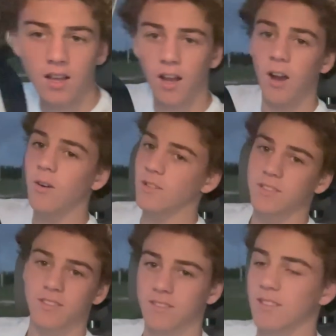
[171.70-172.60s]
Oh,
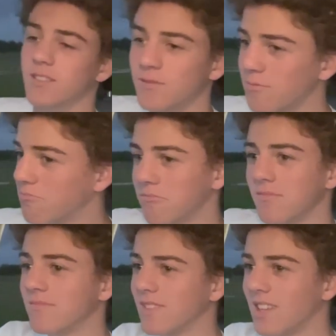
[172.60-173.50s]
it's
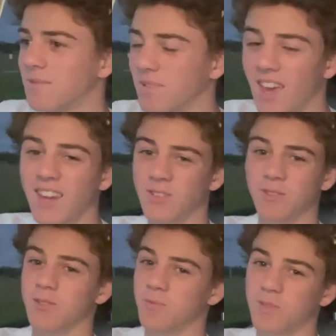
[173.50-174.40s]
mechanical.
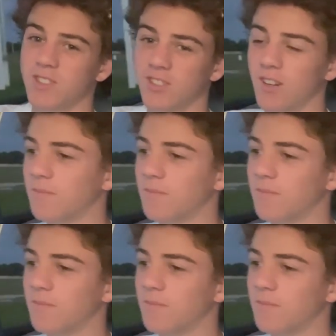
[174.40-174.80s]
It's pretty sharp.